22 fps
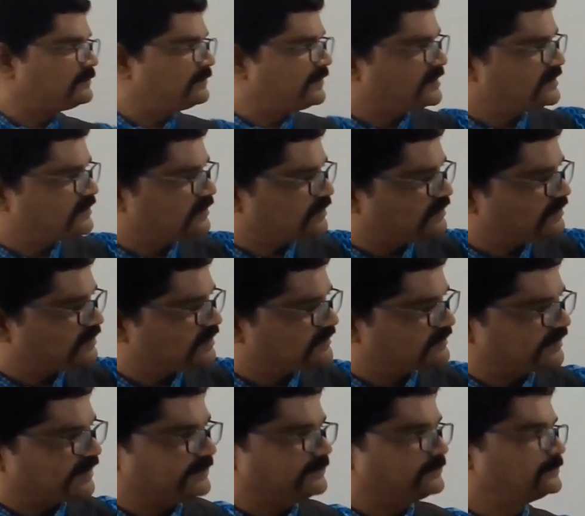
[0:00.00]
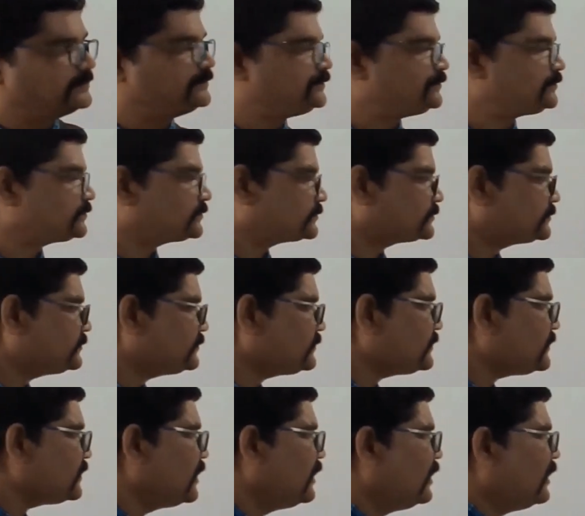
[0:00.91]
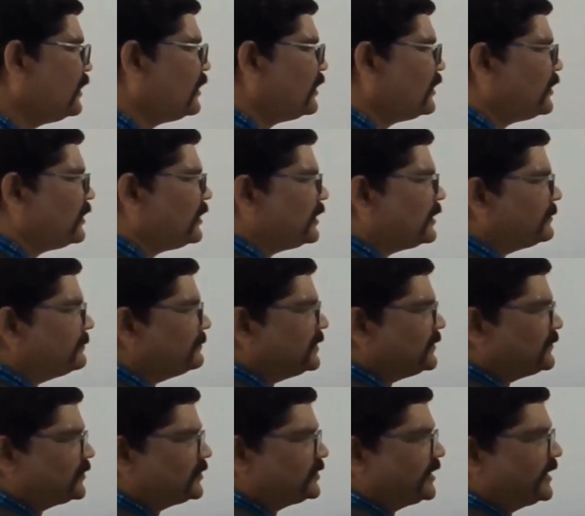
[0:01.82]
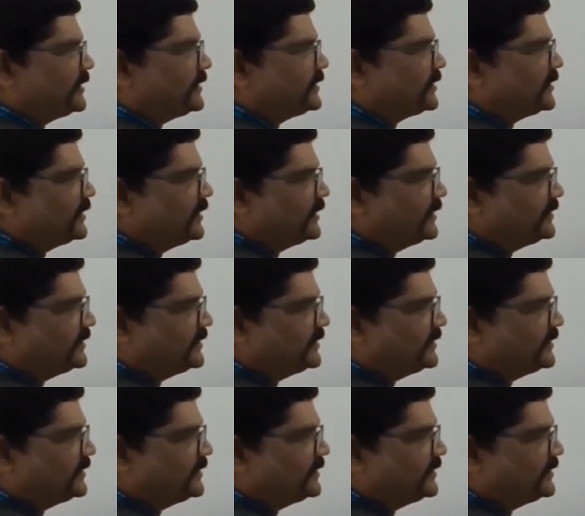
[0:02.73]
based on the same. Before that,